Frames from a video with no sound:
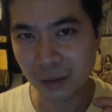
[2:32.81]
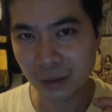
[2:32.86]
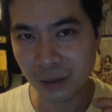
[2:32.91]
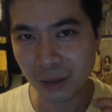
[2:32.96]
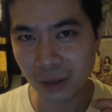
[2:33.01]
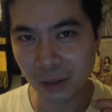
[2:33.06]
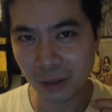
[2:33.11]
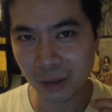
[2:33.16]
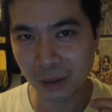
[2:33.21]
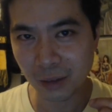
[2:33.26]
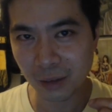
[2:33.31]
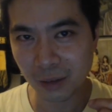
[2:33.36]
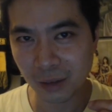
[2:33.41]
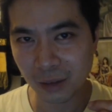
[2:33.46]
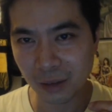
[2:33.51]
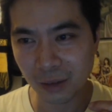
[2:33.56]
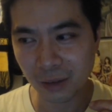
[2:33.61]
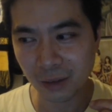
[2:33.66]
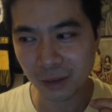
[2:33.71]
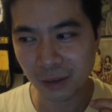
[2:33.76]

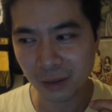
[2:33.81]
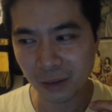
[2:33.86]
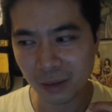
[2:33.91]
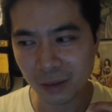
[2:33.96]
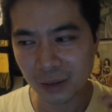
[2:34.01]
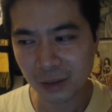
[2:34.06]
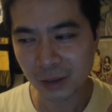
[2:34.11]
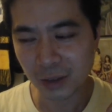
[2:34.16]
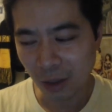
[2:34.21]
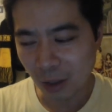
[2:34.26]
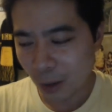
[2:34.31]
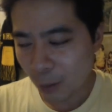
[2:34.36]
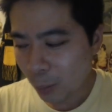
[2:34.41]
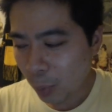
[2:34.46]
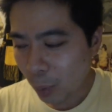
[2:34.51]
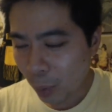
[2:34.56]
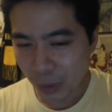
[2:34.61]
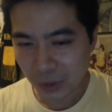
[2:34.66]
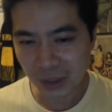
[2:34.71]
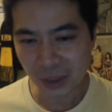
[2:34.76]
So I'll
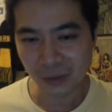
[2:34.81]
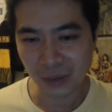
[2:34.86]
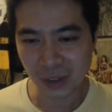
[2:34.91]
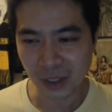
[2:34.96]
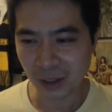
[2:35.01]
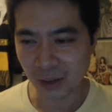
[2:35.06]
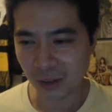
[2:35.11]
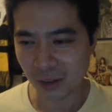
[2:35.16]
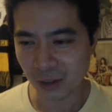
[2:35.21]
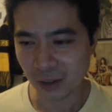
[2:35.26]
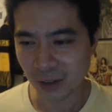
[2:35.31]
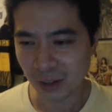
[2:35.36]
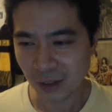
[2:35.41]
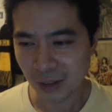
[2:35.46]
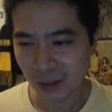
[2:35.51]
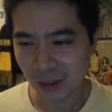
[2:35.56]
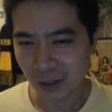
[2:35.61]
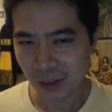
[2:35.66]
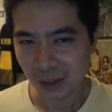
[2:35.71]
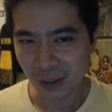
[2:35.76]
pause the video
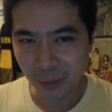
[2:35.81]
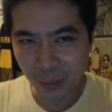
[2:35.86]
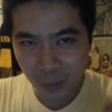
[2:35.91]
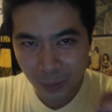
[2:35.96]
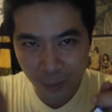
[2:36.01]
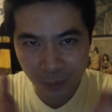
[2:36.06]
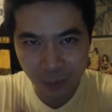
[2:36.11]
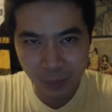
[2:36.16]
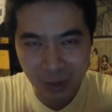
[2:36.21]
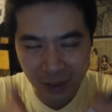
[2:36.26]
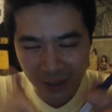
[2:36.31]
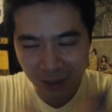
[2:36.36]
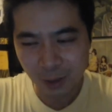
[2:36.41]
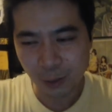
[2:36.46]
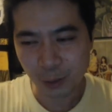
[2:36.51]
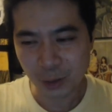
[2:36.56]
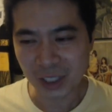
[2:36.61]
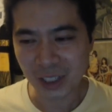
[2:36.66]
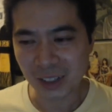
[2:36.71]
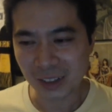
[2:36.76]
into
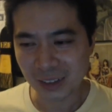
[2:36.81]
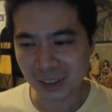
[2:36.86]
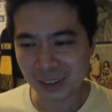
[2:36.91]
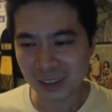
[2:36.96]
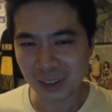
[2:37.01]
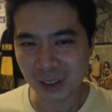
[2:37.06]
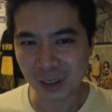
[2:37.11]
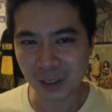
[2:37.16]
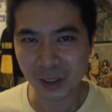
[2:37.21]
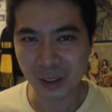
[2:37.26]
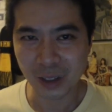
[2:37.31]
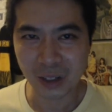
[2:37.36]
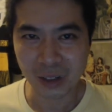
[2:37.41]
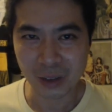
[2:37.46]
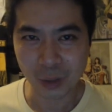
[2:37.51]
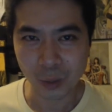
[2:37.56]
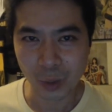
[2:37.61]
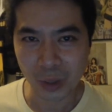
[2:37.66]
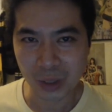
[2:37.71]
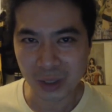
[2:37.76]
little chunks so you don't have
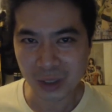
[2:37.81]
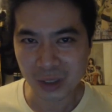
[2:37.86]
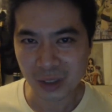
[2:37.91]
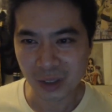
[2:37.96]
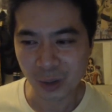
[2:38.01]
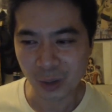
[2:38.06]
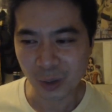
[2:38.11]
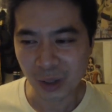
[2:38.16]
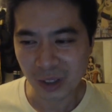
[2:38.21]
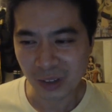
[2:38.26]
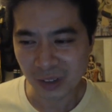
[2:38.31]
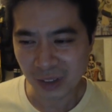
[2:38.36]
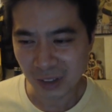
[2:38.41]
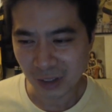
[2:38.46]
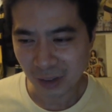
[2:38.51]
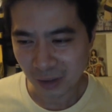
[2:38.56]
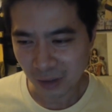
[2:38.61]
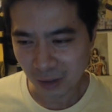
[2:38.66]
to watch all of it.